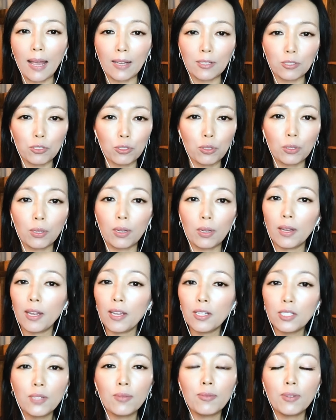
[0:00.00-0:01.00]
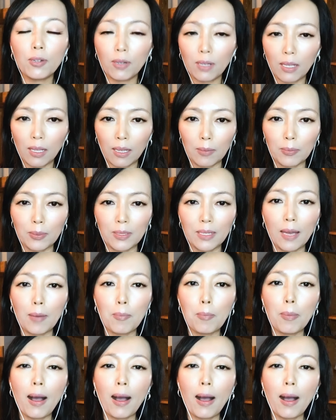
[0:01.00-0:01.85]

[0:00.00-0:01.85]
extra interview clips, and